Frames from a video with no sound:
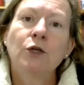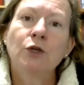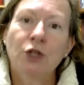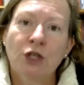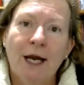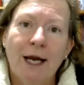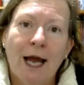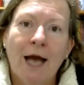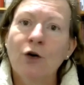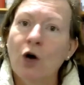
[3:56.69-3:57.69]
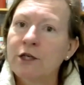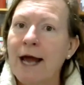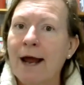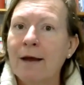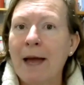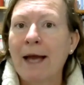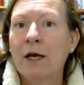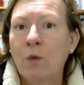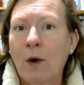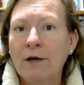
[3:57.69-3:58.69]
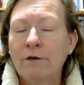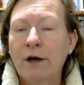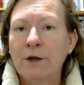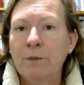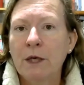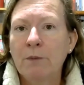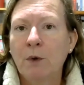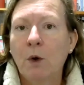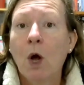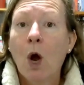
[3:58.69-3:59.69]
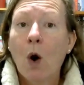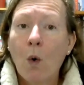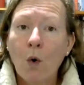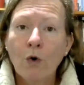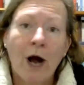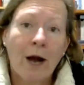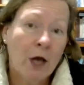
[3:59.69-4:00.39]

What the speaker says: to share and not hang back and wait for other people, or I'm